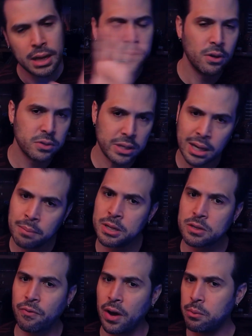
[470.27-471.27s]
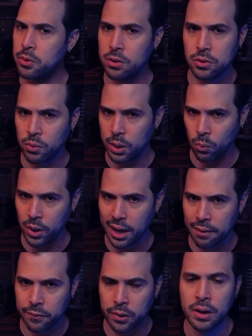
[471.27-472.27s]
No, Tim is fine with you doing
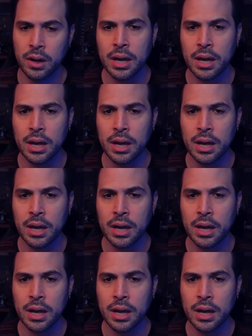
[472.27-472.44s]
whatever.